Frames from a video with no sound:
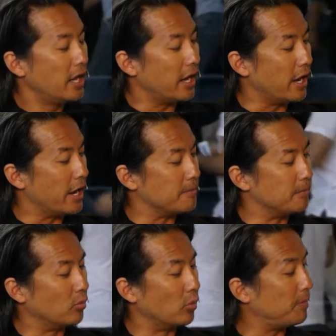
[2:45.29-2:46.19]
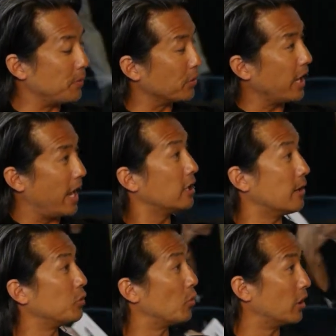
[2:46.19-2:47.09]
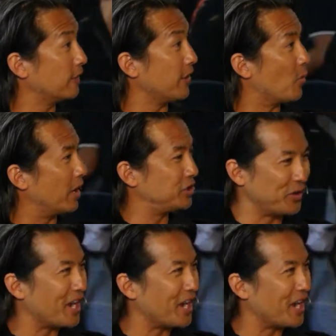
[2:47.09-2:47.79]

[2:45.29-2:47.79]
where people can come to work if they want to.